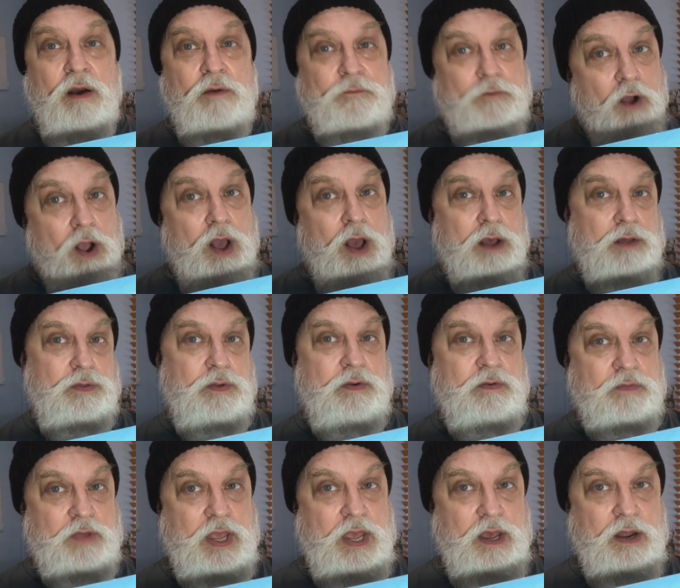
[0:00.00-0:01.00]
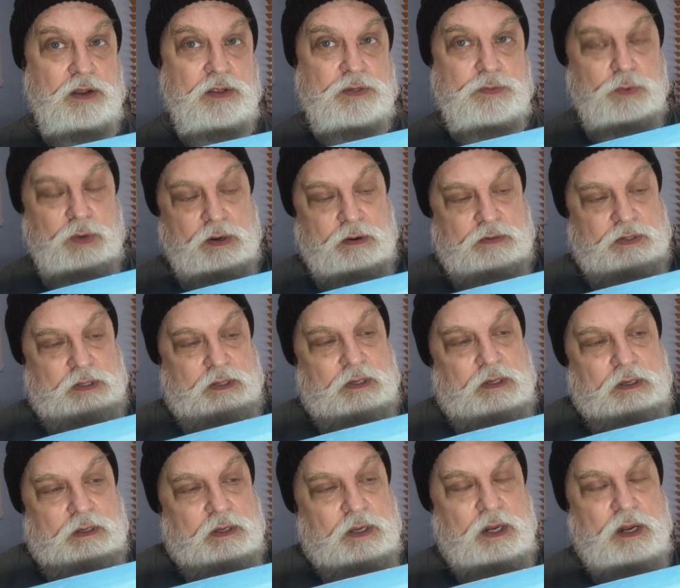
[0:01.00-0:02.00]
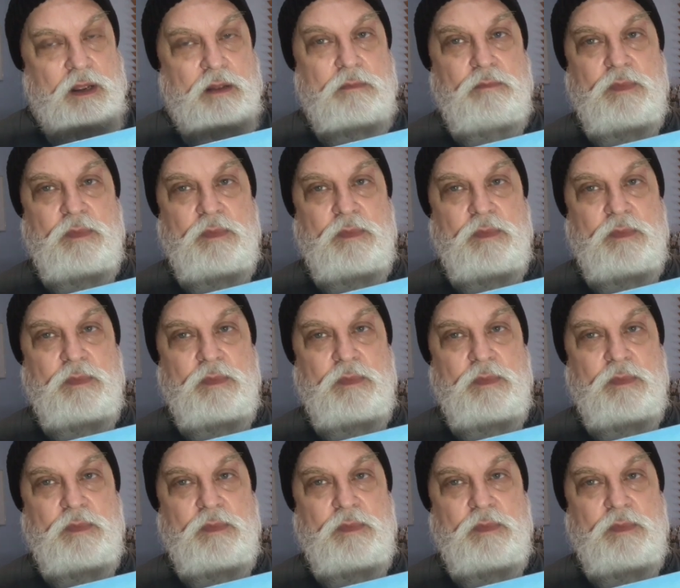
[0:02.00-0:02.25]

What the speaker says: Fokker the Rivet Counters, whereas, you know,